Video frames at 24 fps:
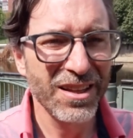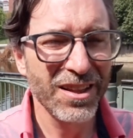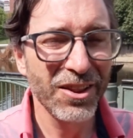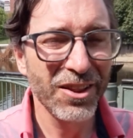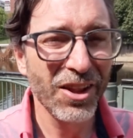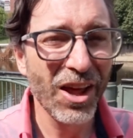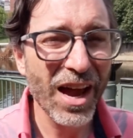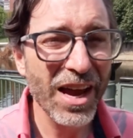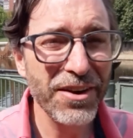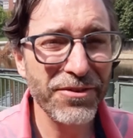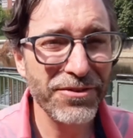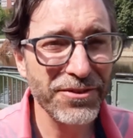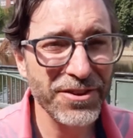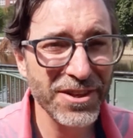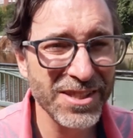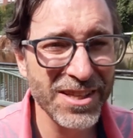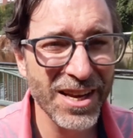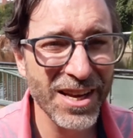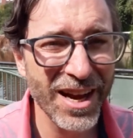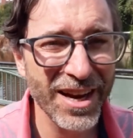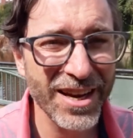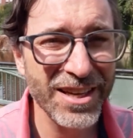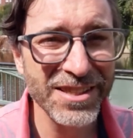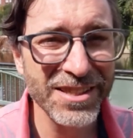life
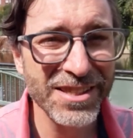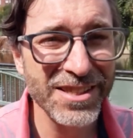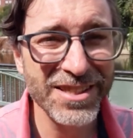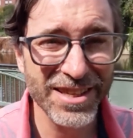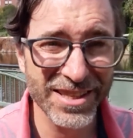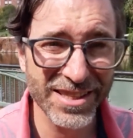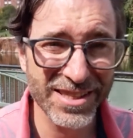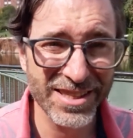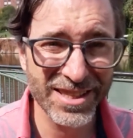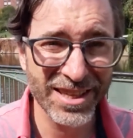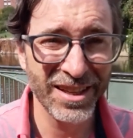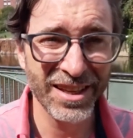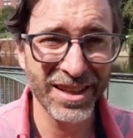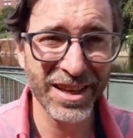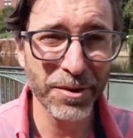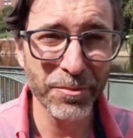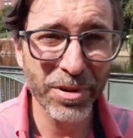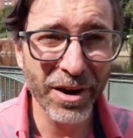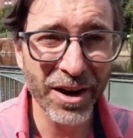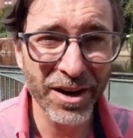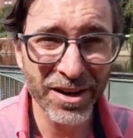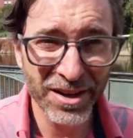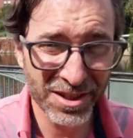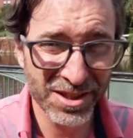does not consist in the
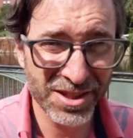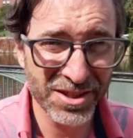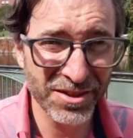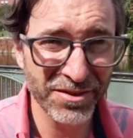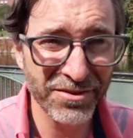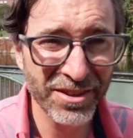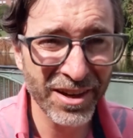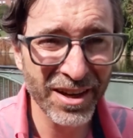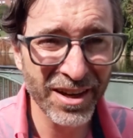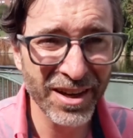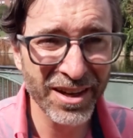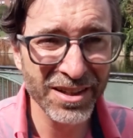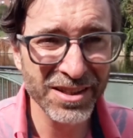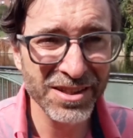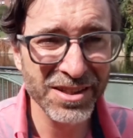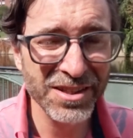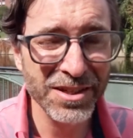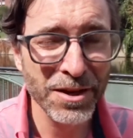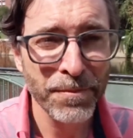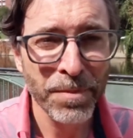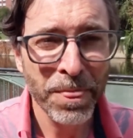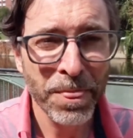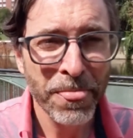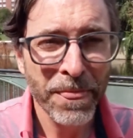abundance of
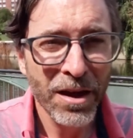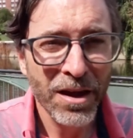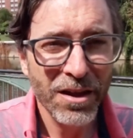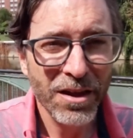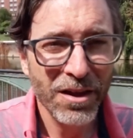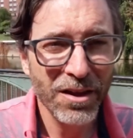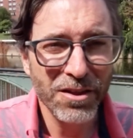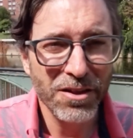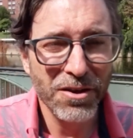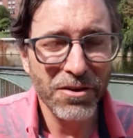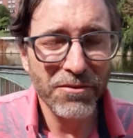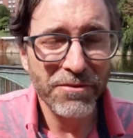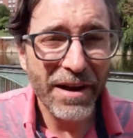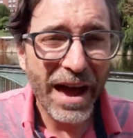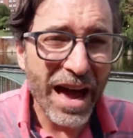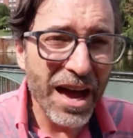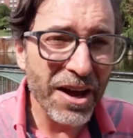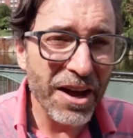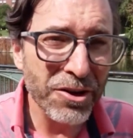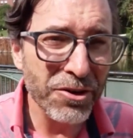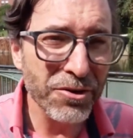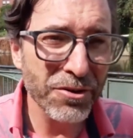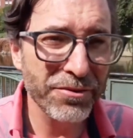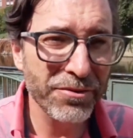things. The
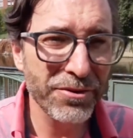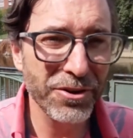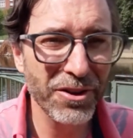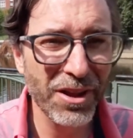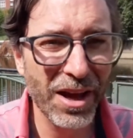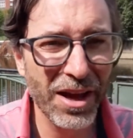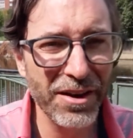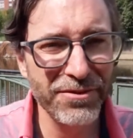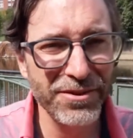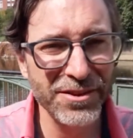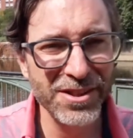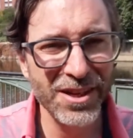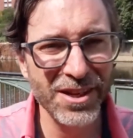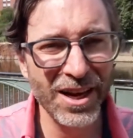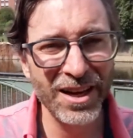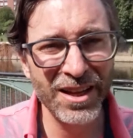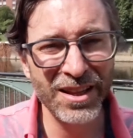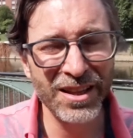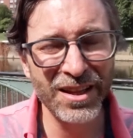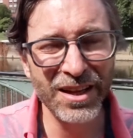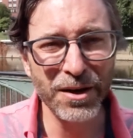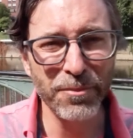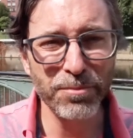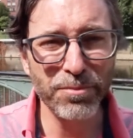value of your life is not
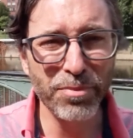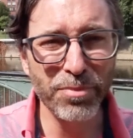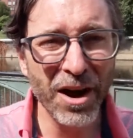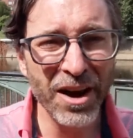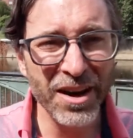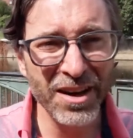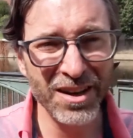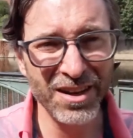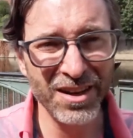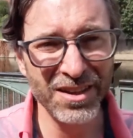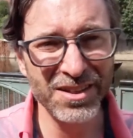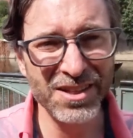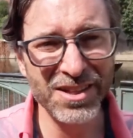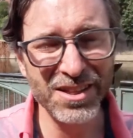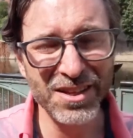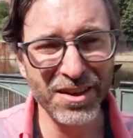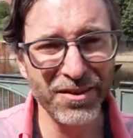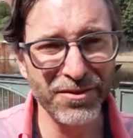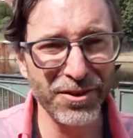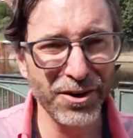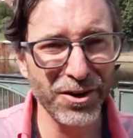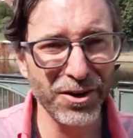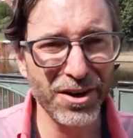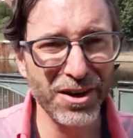in the abundance
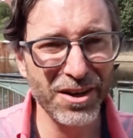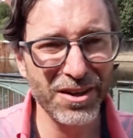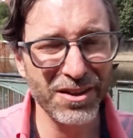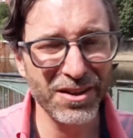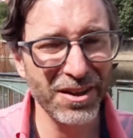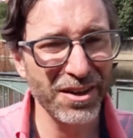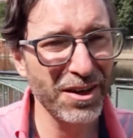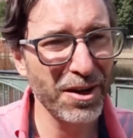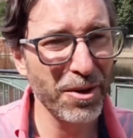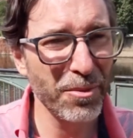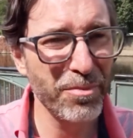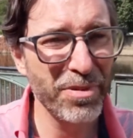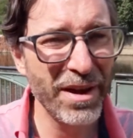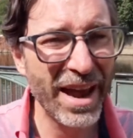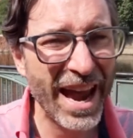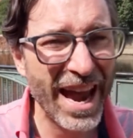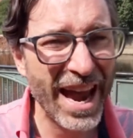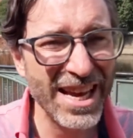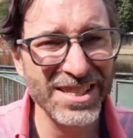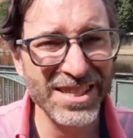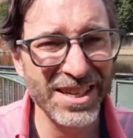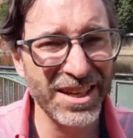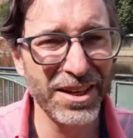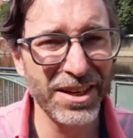of your the
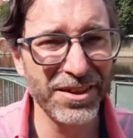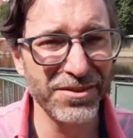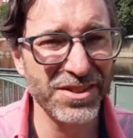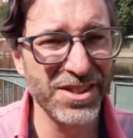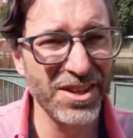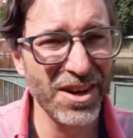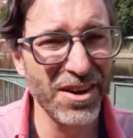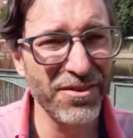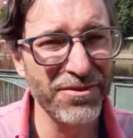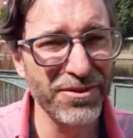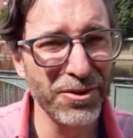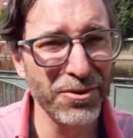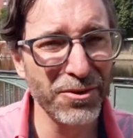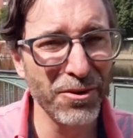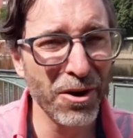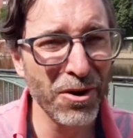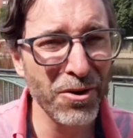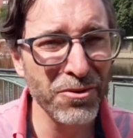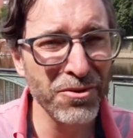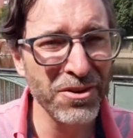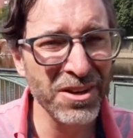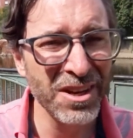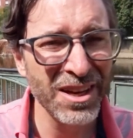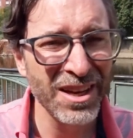capacity of stuff you
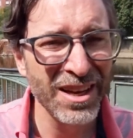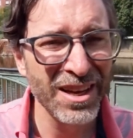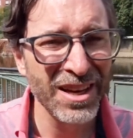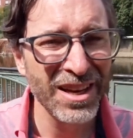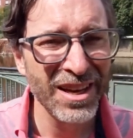own.